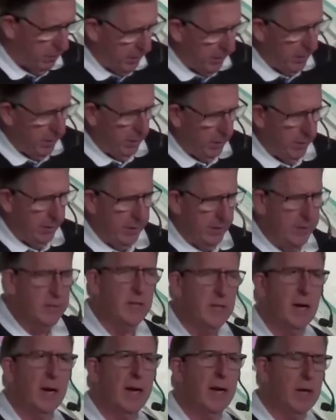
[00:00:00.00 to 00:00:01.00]
Ringer
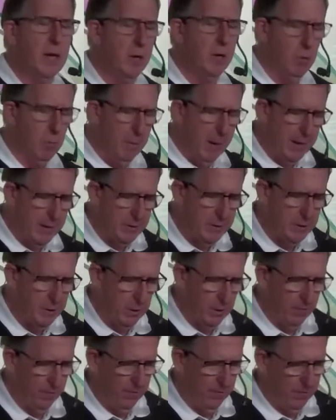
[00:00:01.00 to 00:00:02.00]
is an Aikido
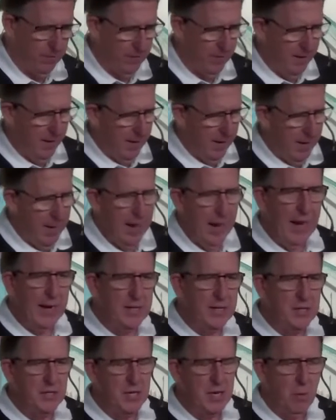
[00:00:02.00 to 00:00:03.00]
master,
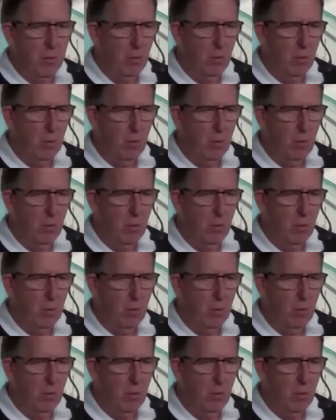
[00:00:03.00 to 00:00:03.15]
and she